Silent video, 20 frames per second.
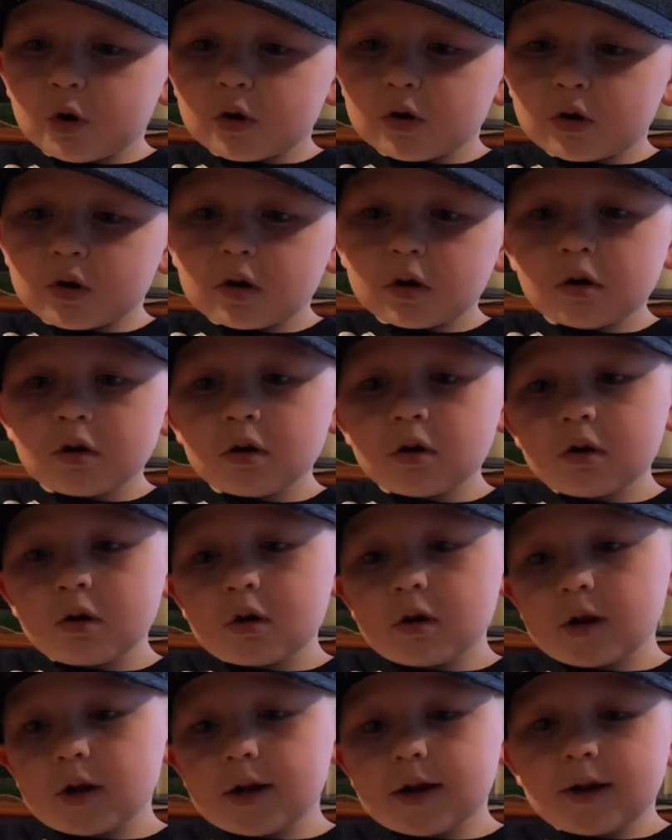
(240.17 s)
part
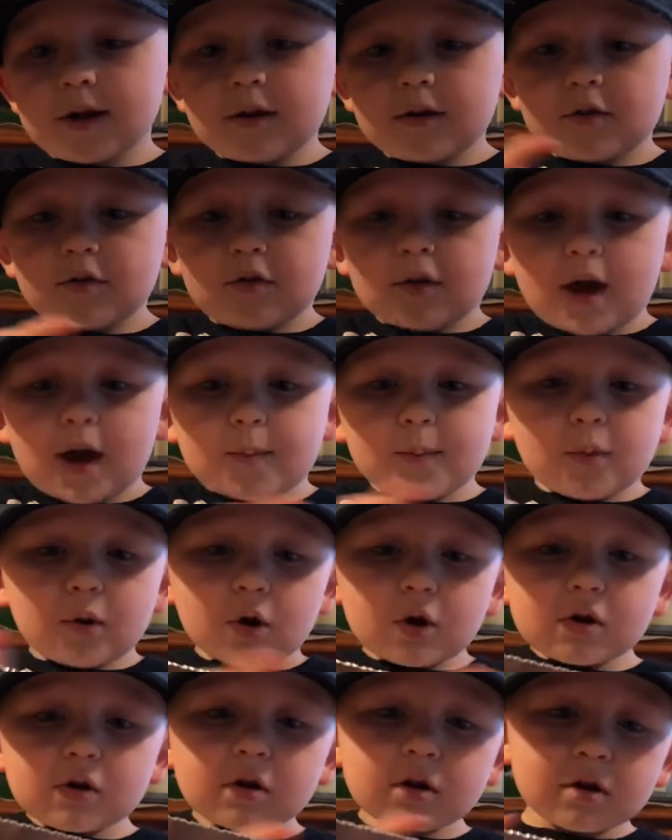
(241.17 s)
and that
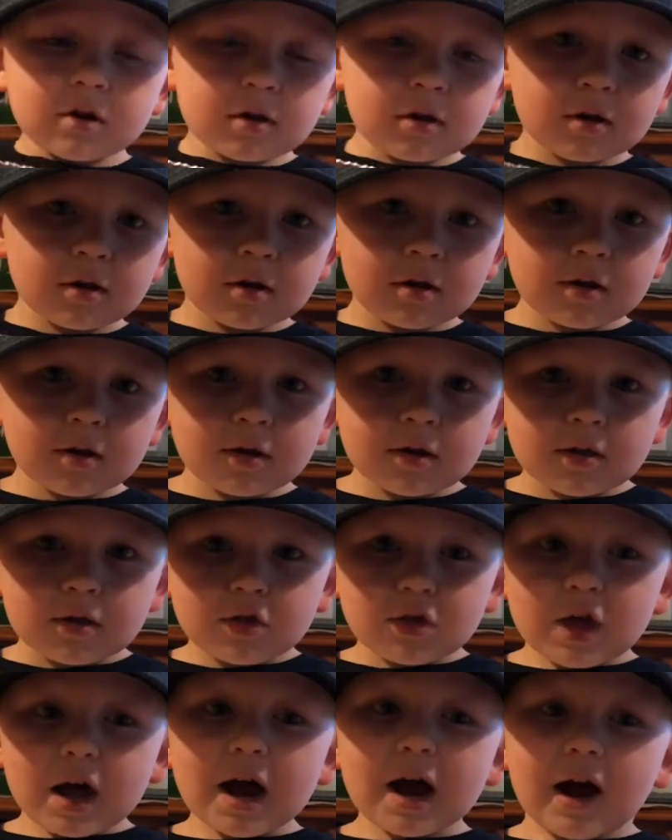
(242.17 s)
part?
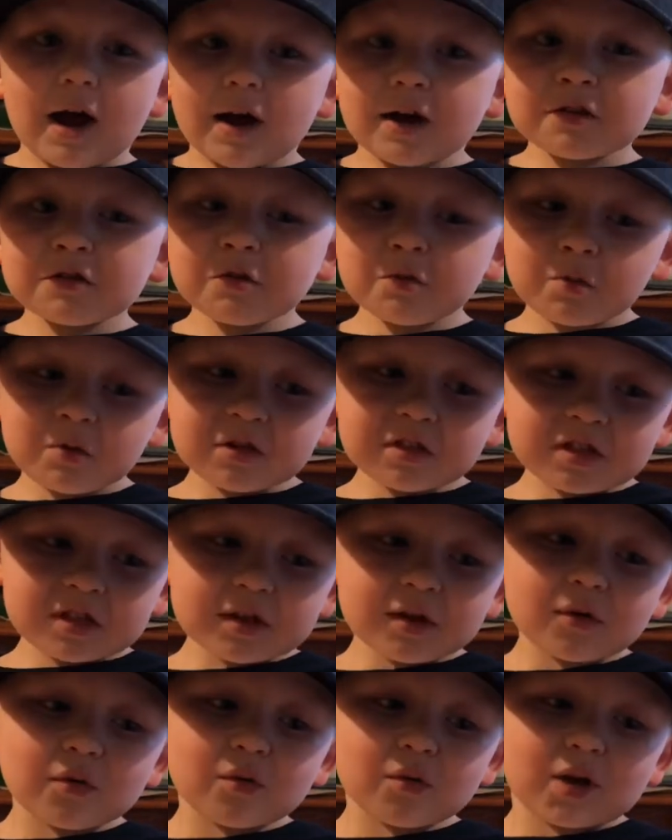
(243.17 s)
That's what
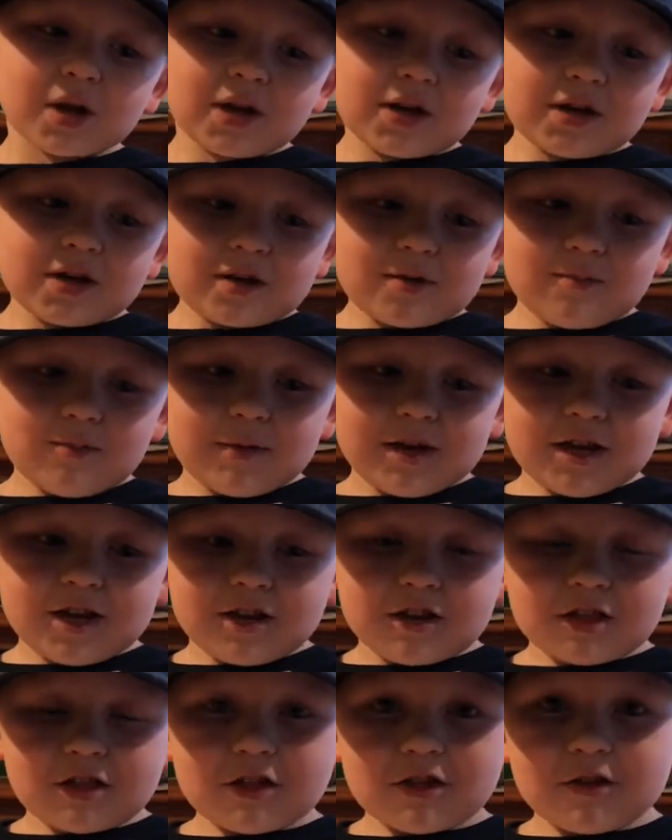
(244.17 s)
serrated
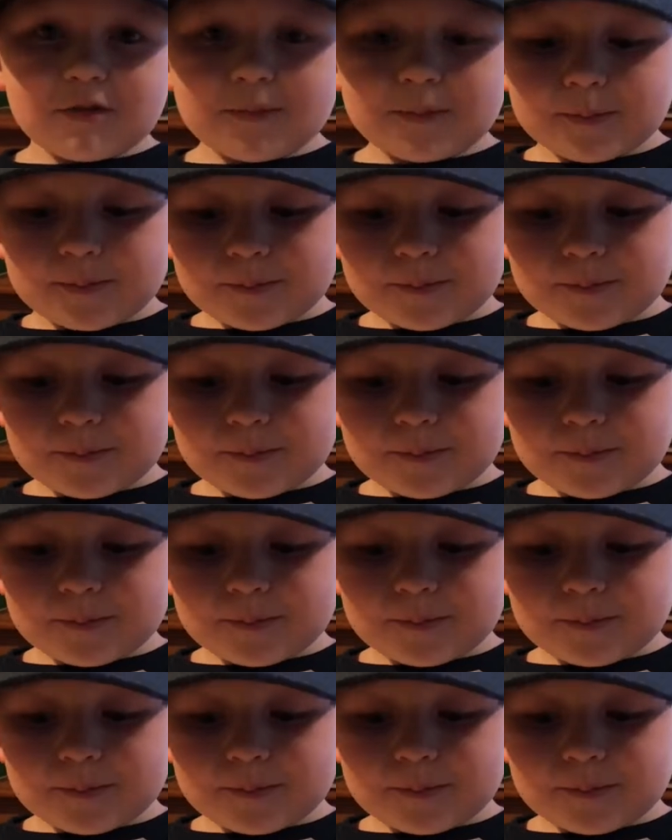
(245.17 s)
means.